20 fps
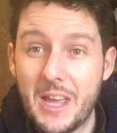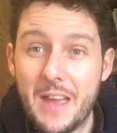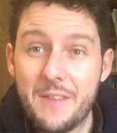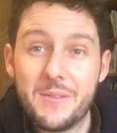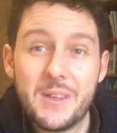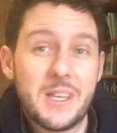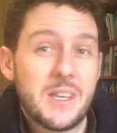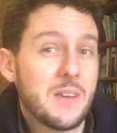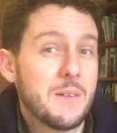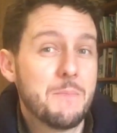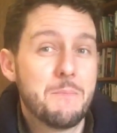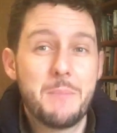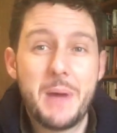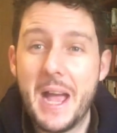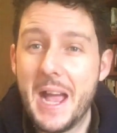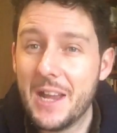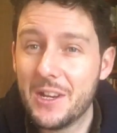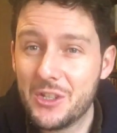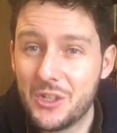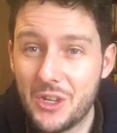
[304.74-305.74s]
having
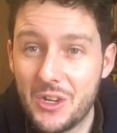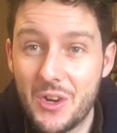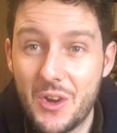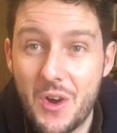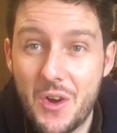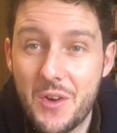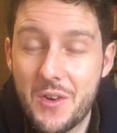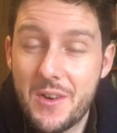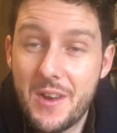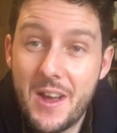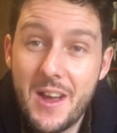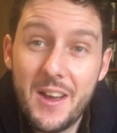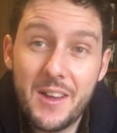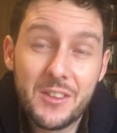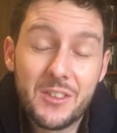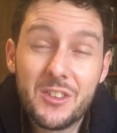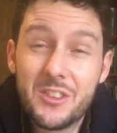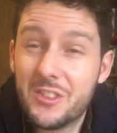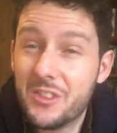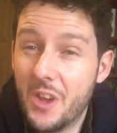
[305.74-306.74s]
compassion on
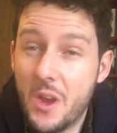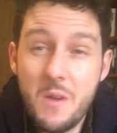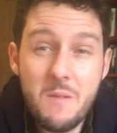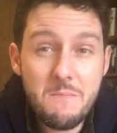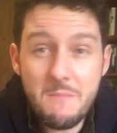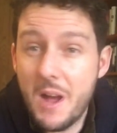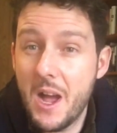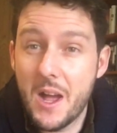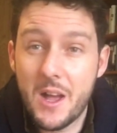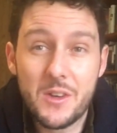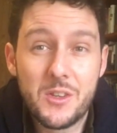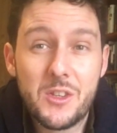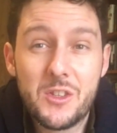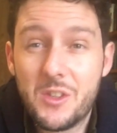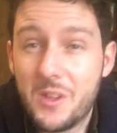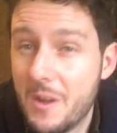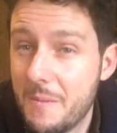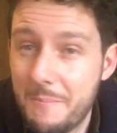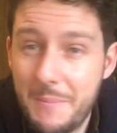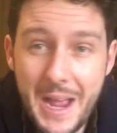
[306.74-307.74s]
us, so
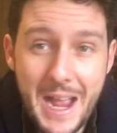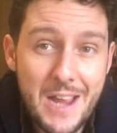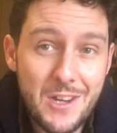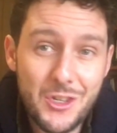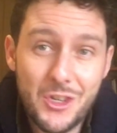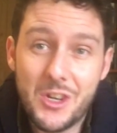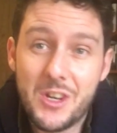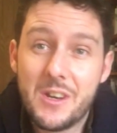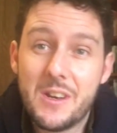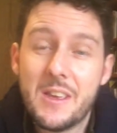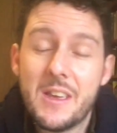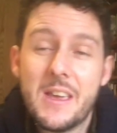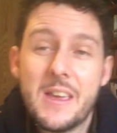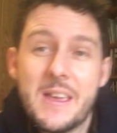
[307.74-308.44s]
much compassion